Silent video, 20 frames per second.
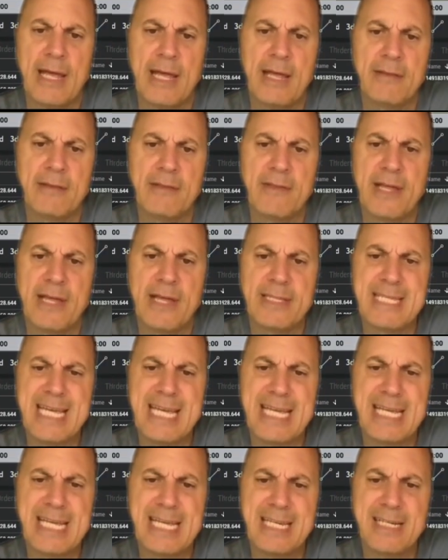and then
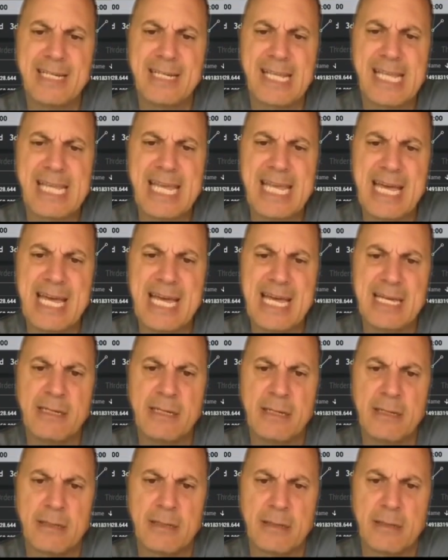take it
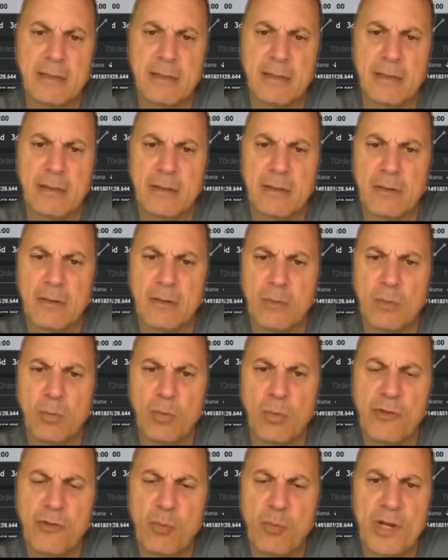again
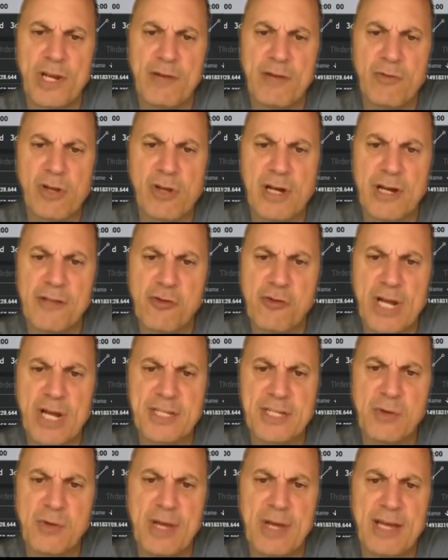with whatever
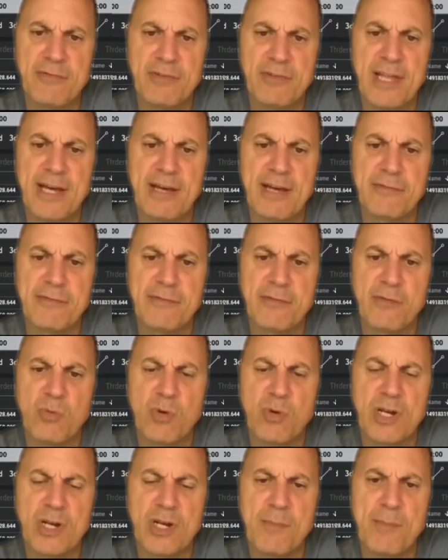contracts you have left.
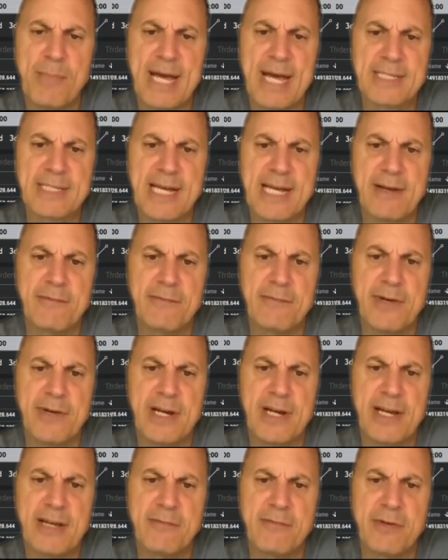If you want to max out at
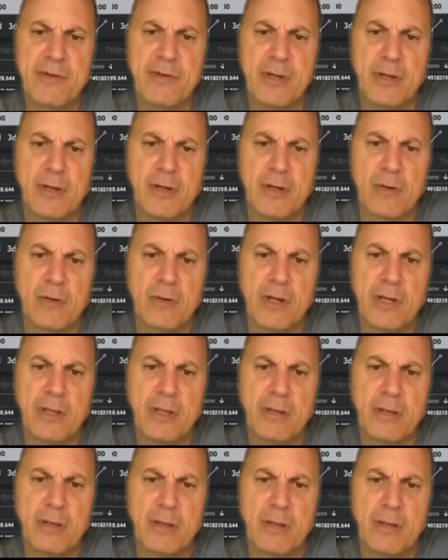5,
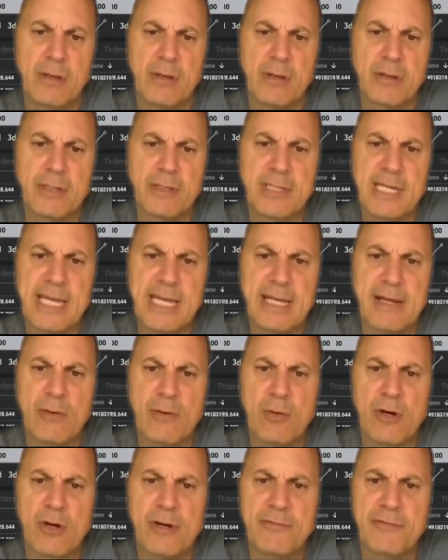right?
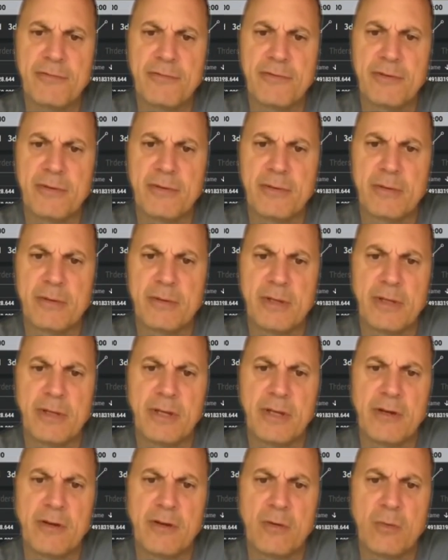take off,
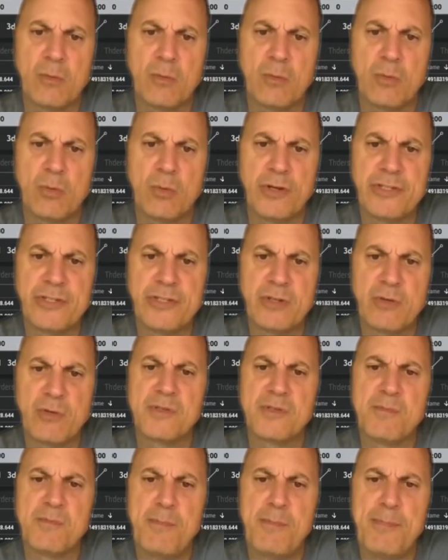one
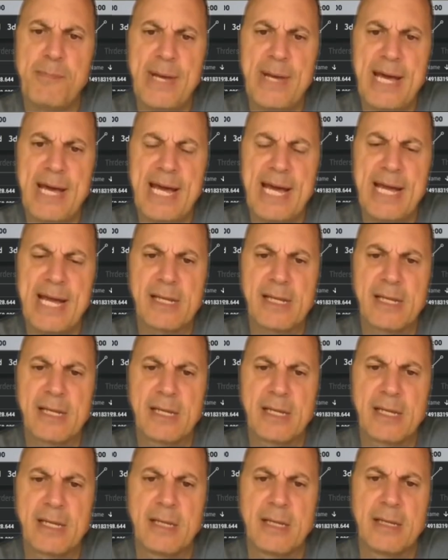tolls
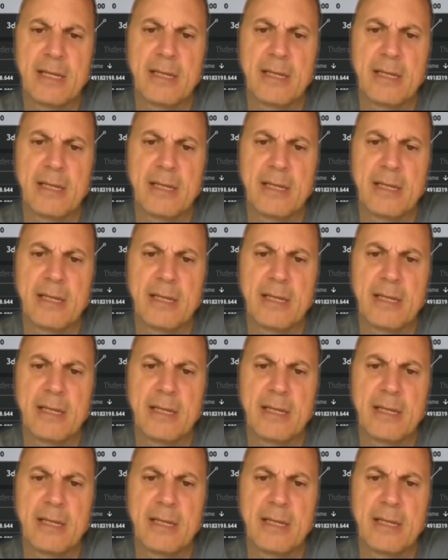back,